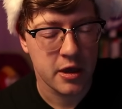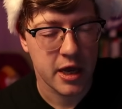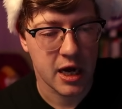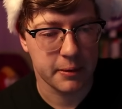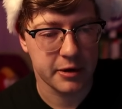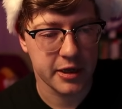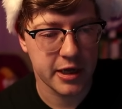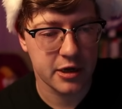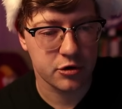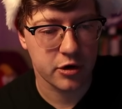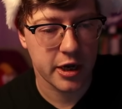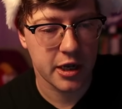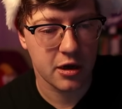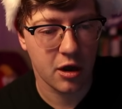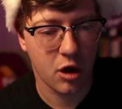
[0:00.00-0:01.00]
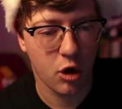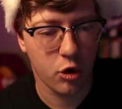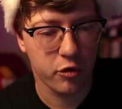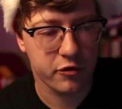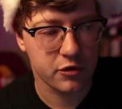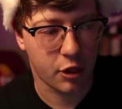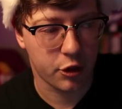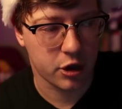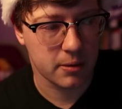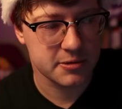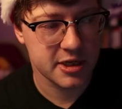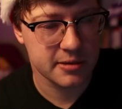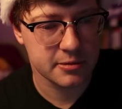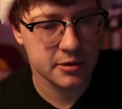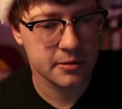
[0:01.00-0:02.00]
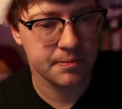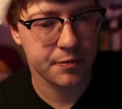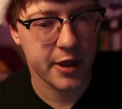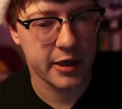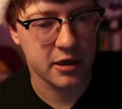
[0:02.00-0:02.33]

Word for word: and I'm going to iterate over the lookup table